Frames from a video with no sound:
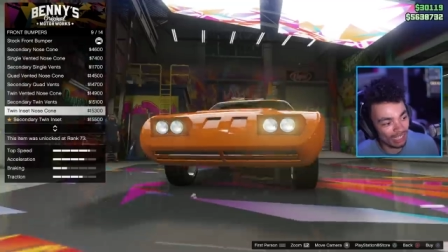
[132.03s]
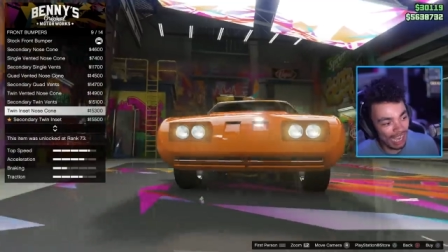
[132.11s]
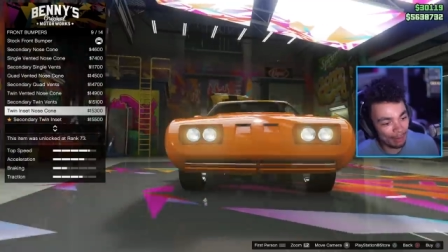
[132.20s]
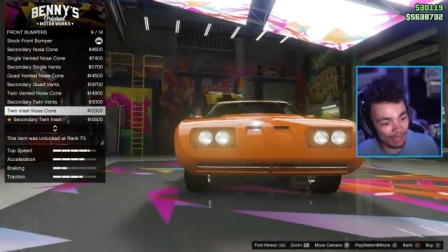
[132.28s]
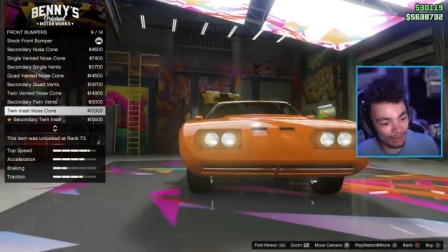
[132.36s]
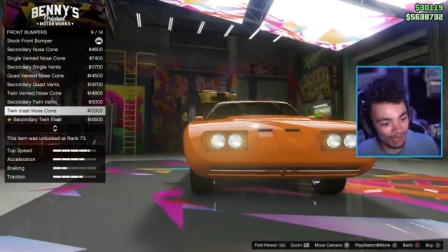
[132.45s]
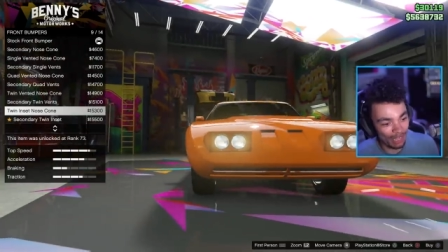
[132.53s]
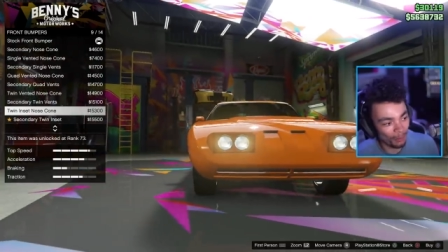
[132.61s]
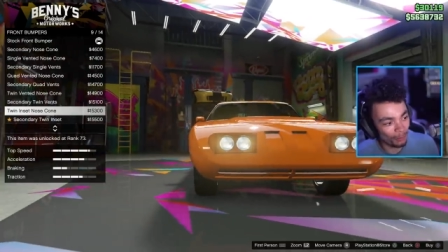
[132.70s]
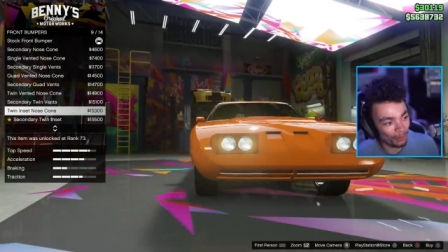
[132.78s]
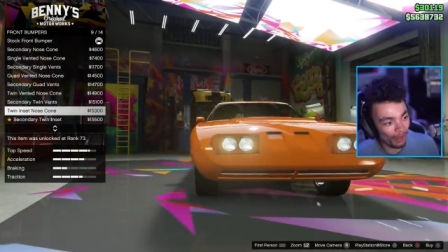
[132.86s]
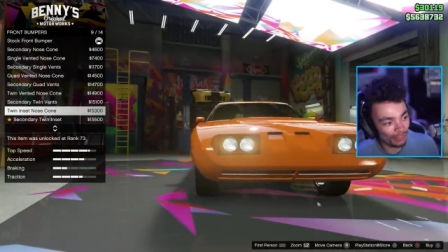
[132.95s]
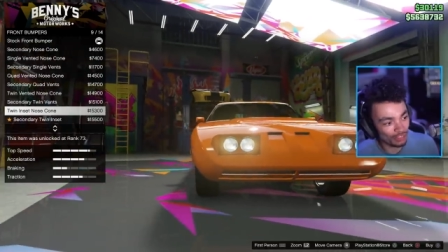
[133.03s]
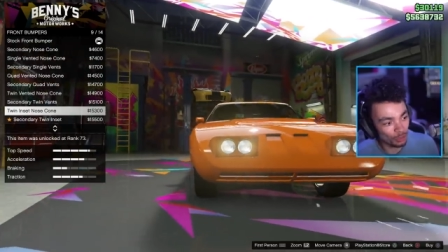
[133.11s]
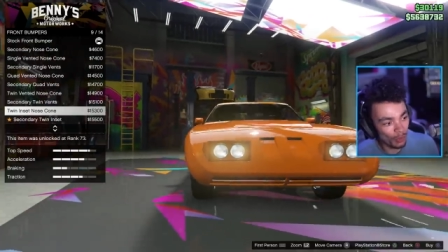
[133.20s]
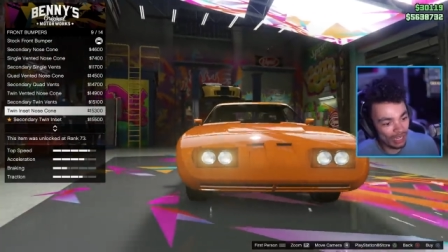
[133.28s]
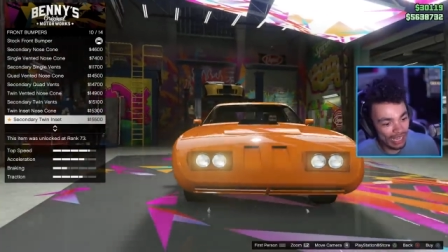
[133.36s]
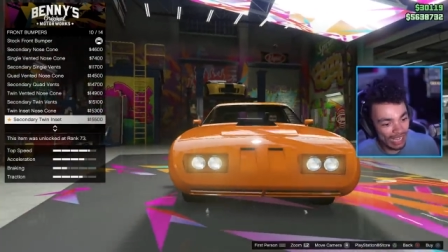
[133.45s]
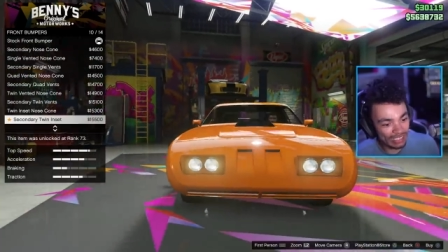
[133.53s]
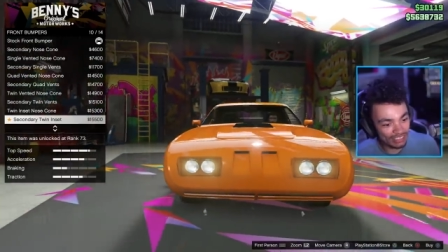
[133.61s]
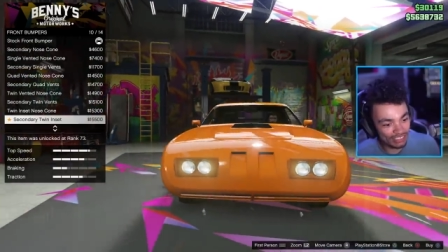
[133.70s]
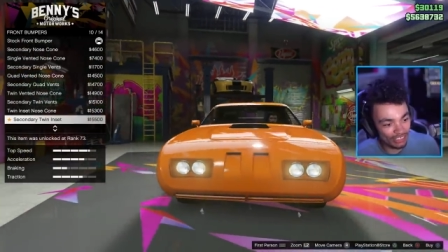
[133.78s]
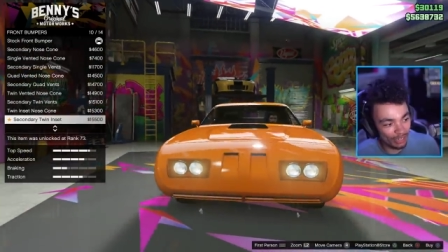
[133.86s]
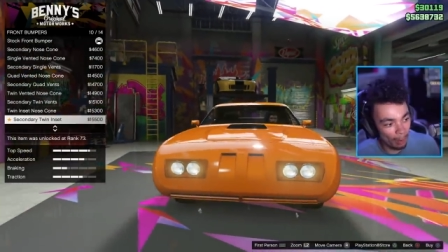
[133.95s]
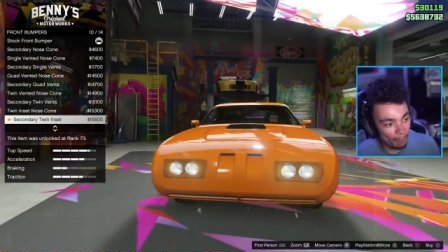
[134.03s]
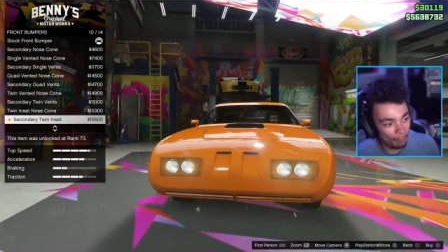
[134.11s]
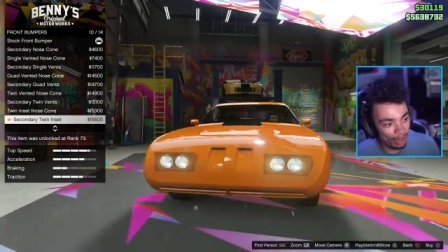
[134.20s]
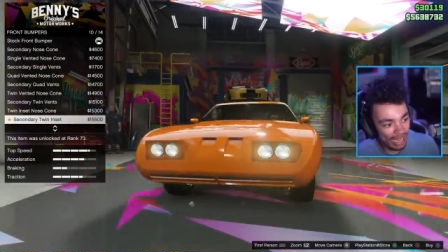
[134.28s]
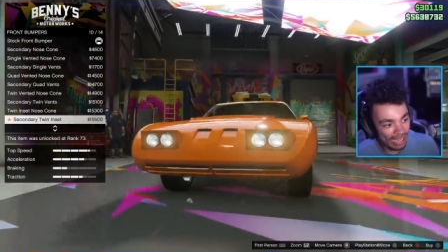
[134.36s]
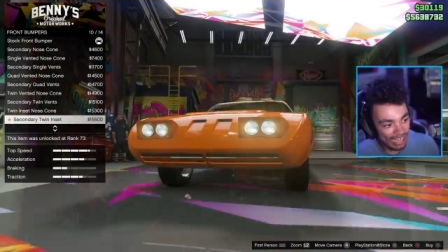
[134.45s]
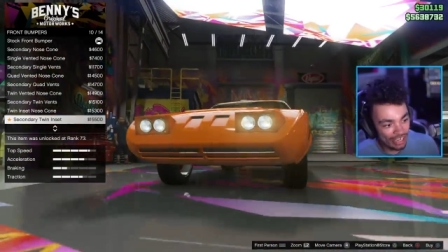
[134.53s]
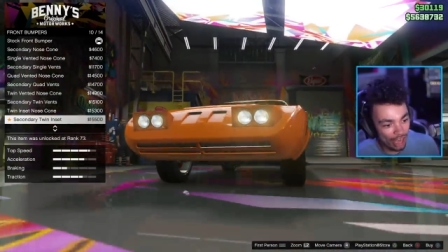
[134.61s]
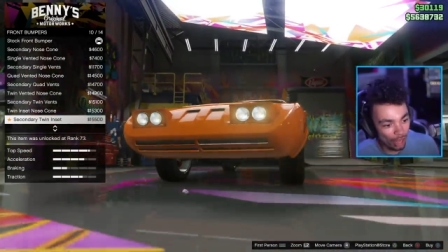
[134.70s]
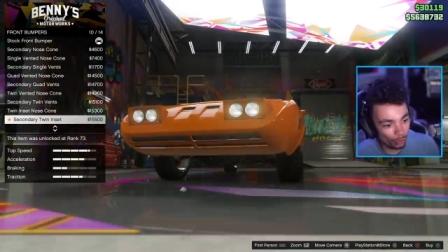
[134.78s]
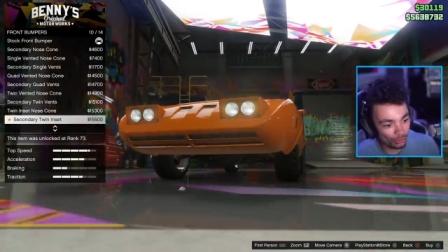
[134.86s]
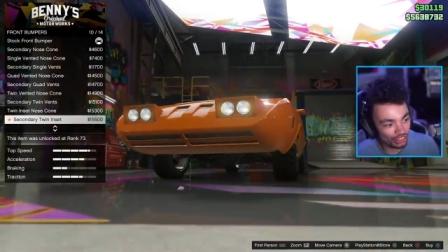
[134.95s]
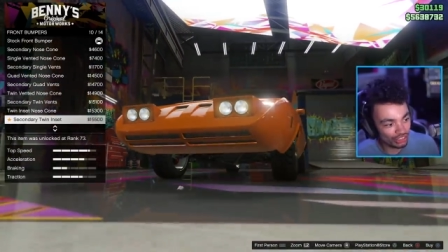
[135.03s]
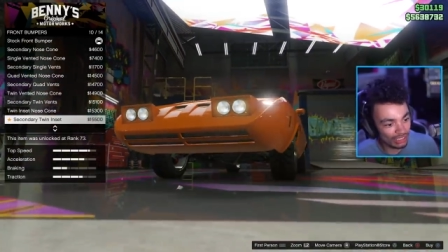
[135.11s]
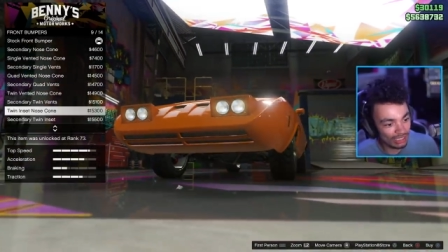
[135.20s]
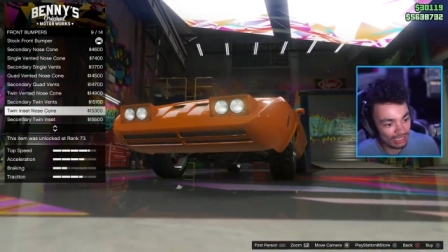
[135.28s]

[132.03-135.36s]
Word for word: Ah, well, here we go. We've got the twin insert piggy nose,